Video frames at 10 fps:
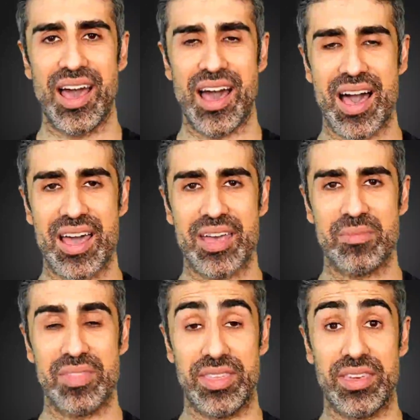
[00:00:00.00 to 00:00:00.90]
I
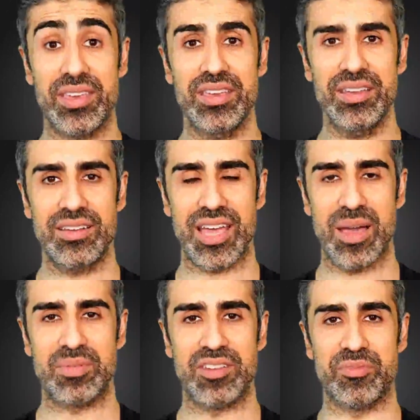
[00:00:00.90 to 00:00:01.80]
am the
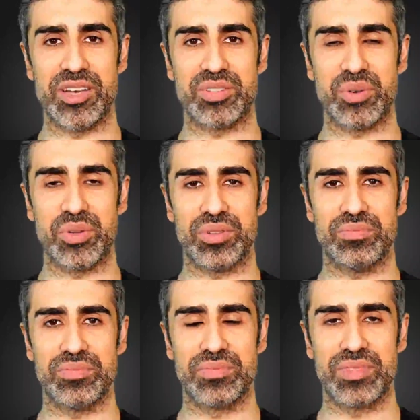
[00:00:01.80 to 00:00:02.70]
captain of my soul.
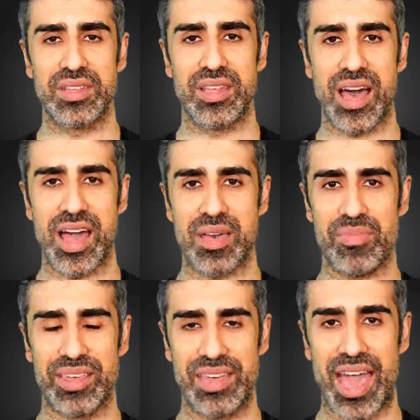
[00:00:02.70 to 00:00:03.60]
I am
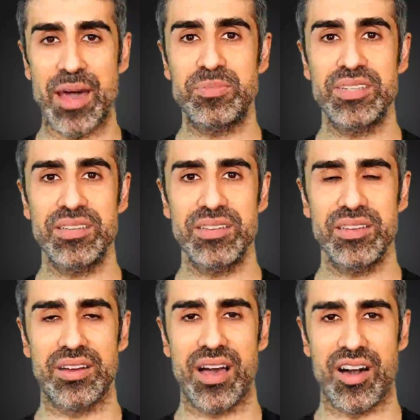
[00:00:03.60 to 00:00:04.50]
the captain
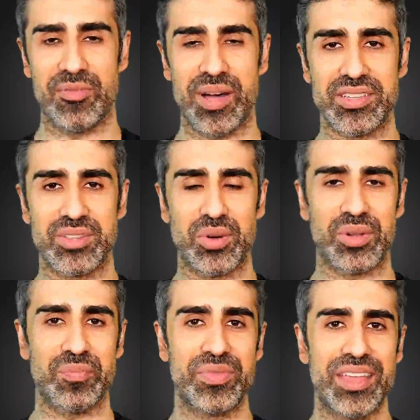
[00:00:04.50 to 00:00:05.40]
of my
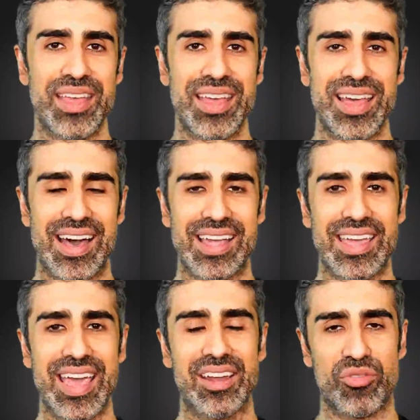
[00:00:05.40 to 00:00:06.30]
soul.
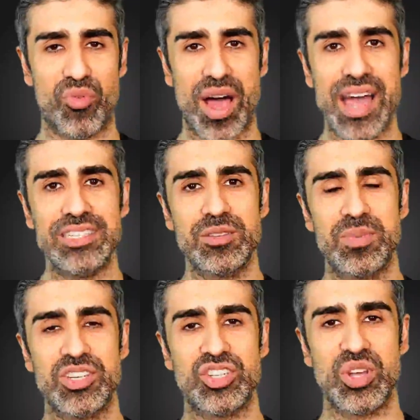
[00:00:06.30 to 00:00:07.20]
Again, a rising
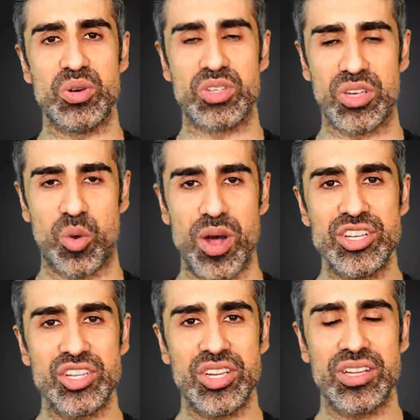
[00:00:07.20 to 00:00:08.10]
pitch shows a
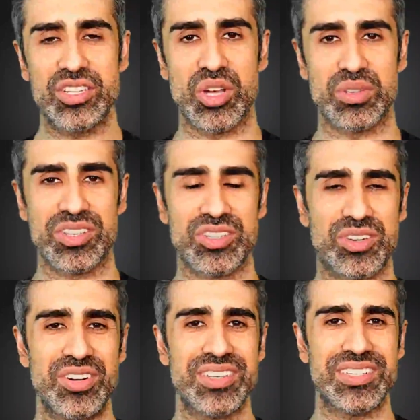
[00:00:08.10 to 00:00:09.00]
question, it shows
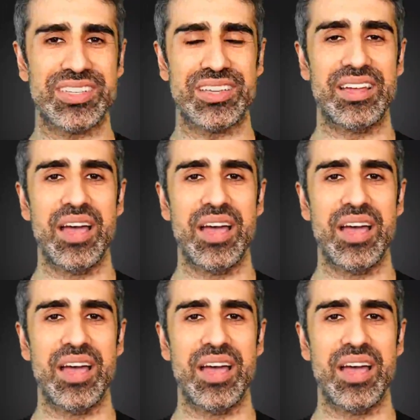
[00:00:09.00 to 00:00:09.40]
uncertainty,